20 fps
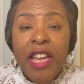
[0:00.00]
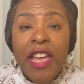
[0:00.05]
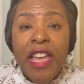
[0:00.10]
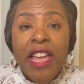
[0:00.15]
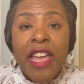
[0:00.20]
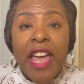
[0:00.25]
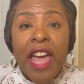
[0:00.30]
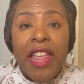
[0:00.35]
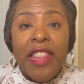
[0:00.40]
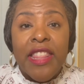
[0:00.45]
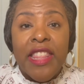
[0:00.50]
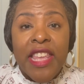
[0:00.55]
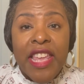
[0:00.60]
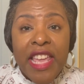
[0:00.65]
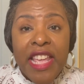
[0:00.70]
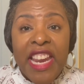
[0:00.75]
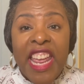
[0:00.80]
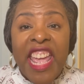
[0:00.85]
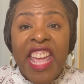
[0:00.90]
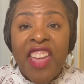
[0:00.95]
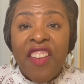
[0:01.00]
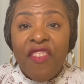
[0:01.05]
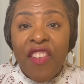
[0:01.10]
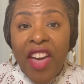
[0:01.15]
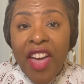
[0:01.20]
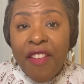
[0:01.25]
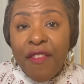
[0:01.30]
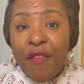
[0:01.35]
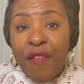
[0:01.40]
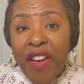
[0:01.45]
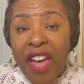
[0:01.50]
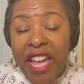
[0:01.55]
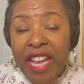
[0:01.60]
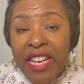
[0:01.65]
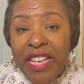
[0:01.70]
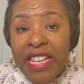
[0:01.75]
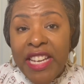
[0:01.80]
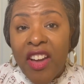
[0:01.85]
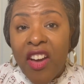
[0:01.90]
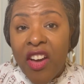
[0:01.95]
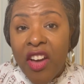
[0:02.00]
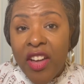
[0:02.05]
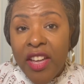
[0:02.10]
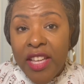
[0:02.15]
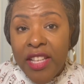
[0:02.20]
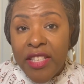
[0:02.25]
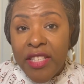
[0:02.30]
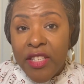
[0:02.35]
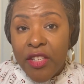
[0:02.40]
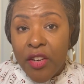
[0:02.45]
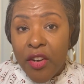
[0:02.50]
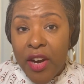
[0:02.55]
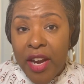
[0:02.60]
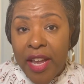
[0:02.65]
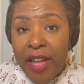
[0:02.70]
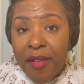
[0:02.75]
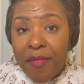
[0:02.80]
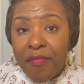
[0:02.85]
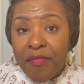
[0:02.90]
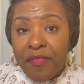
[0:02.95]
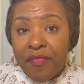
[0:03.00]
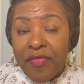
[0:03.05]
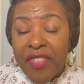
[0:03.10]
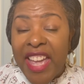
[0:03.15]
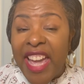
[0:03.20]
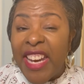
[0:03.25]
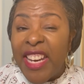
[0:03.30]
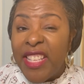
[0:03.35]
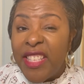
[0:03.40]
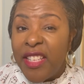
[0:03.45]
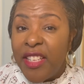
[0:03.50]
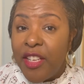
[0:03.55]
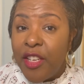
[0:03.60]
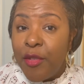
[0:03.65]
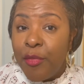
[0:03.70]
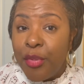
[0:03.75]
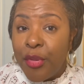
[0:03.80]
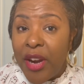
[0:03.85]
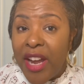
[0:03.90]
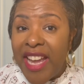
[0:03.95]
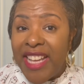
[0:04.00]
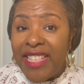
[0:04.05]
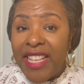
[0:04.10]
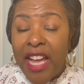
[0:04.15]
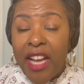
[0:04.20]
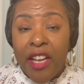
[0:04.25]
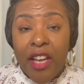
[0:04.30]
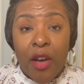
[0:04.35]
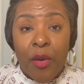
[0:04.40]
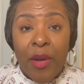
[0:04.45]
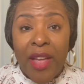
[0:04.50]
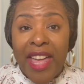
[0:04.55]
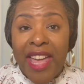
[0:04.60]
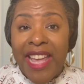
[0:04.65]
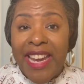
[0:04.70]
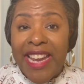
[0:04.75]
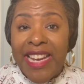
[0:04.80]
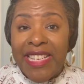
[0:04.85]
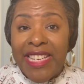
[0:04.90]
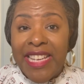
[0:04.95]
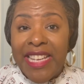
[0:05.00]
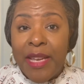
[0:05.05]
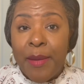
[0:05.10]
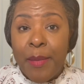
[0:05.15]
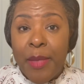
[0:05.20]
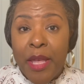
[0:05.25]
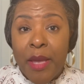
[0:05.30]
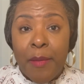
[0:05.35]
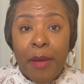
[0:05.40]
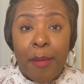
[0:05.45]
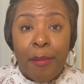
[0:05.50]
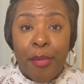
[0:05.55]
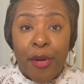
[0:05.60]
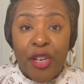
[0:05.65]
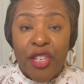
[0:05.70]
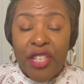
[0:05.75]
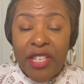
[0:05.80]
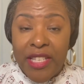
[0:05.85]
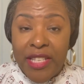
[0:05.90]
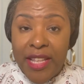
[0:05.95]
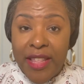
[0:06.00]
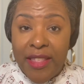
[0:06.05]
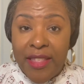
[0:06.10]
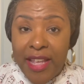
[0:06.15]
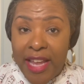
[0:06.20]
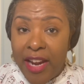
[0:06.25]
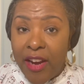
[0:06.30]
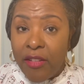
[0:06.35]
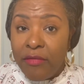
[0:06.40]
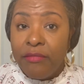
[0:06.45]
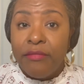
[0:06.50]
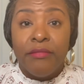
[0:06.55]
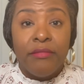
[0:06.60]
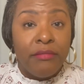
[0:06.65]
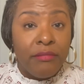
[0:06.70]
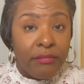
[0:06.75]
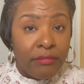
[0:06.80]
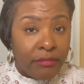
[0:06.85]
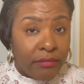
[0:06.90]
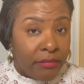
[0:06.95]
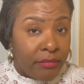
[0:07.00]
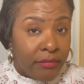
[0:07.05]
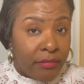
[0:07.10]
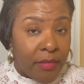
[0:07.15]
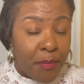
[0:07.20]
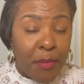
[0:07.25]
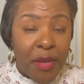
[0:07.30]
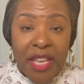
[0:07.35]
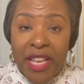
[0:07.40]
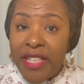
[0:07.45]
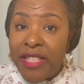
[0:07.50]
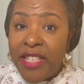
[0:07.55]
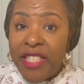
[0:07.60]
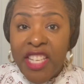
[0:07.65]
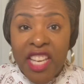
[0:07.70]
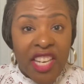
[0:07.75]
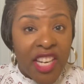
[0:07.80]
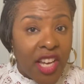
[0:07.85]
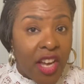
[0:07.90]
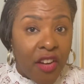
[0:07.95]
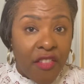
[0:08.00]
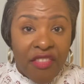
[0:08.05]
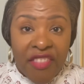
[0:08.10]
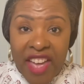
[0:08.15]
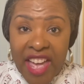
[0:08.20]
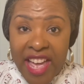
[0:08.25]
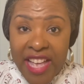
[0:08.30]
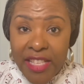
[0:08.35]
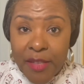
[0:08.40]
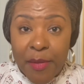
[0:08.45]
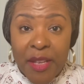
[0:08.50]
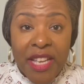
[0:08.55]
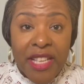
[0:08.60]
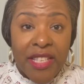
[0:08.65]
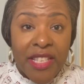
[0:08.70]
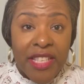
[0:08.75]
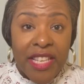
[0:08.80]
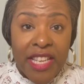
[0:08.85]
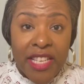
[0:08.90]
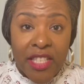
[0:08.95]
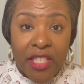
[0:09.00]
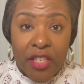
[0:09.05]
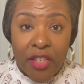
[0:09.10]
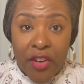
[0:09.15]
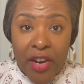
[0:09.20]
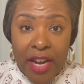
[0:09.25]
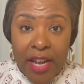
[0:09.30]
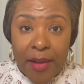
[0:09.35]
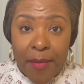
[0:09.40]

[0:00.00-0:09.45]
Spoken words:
Then if I find it on Instagram and it's a good price, I go ahead and DM them and purchase it there because it's gonna go fast because it's Instagram.